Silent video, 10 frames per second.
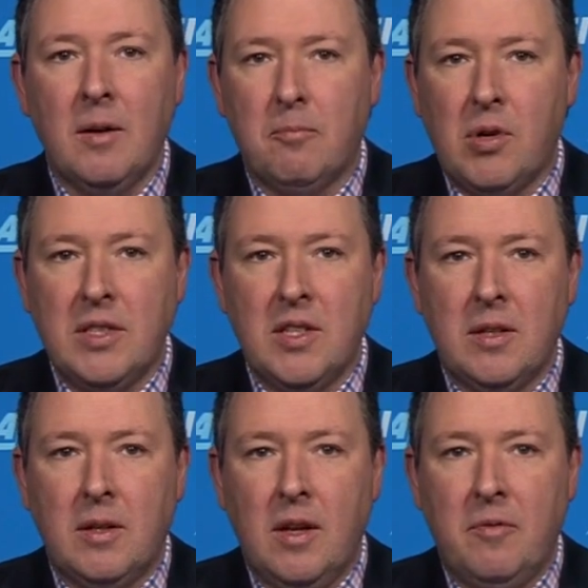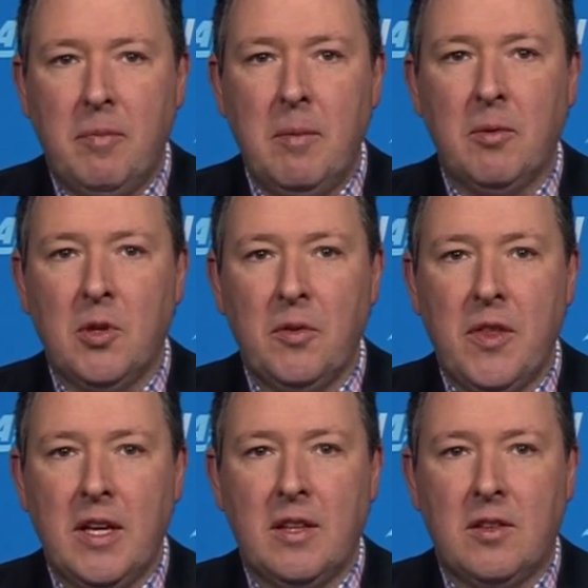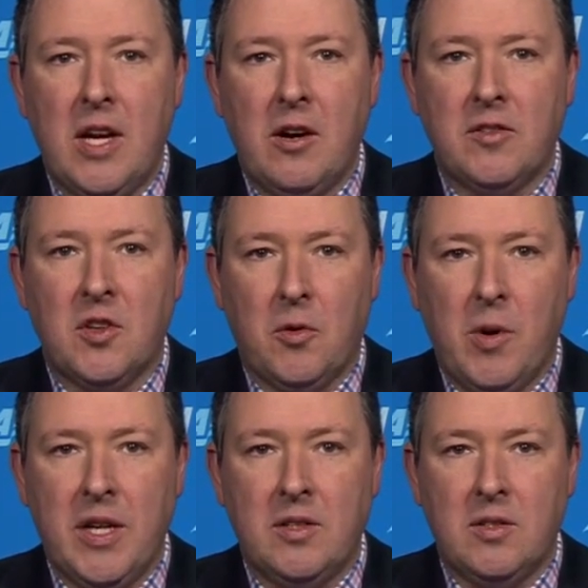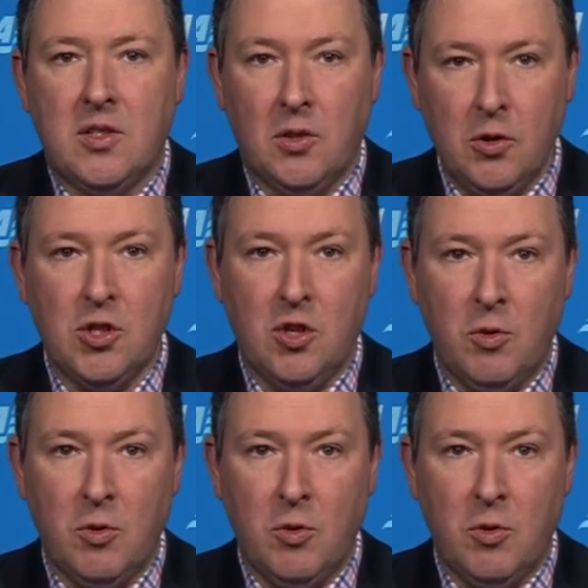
If people don't think the tariffs are the right solution,